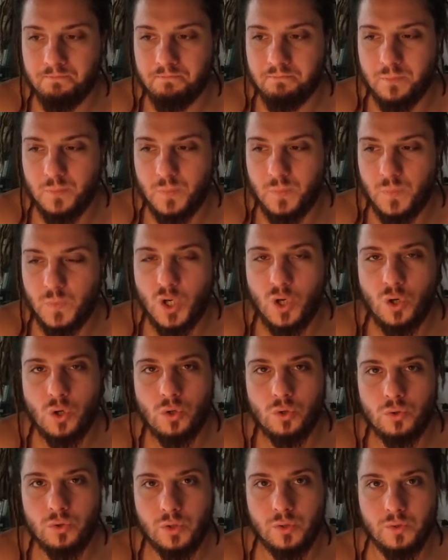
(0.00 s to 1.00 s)

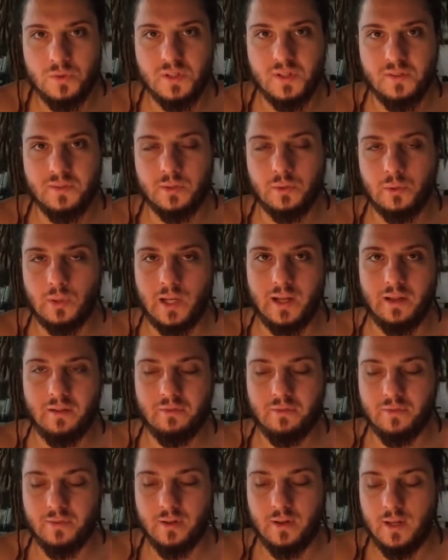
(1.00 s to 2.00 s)
non-conducive to
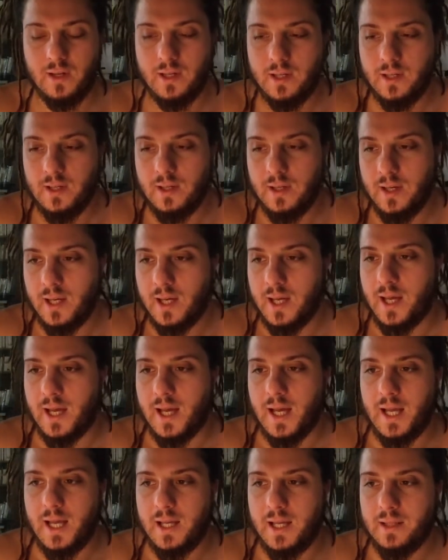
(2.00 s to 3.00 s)
life,
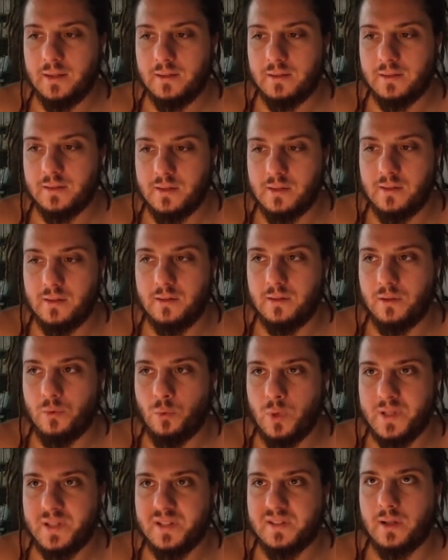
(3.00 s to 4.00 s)
and the
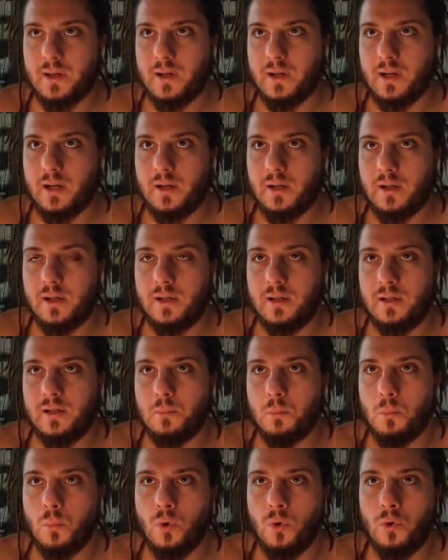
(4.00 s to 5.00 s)
ones that are
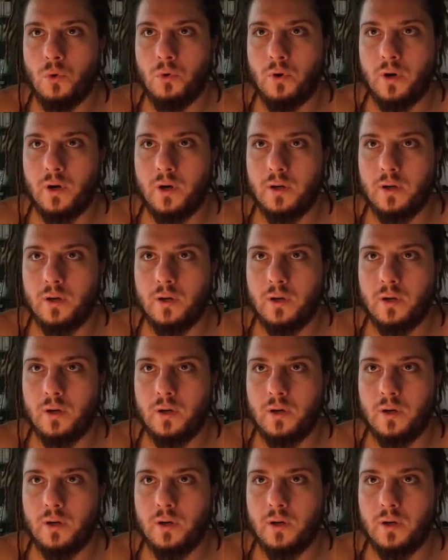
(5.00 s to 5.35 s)
more